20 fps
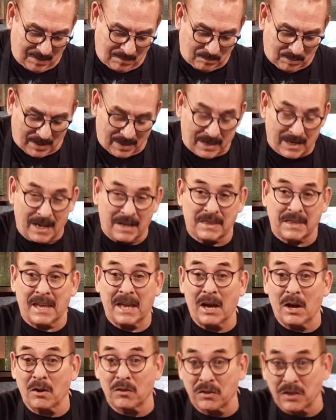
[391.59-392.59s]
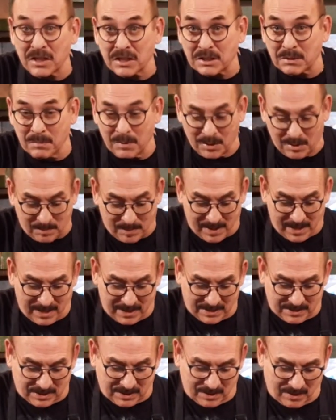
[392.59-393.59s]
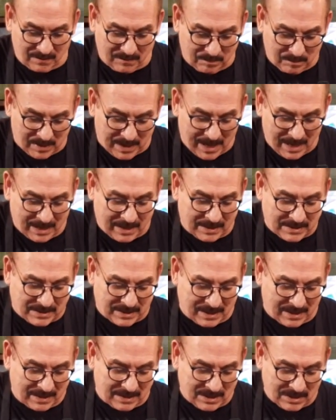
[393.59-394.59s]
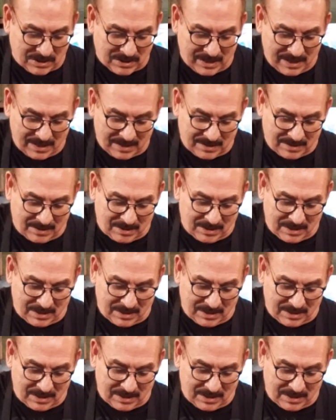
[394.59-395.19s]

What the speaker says: probably not the healthiest meal by itself, but I could sit and just eat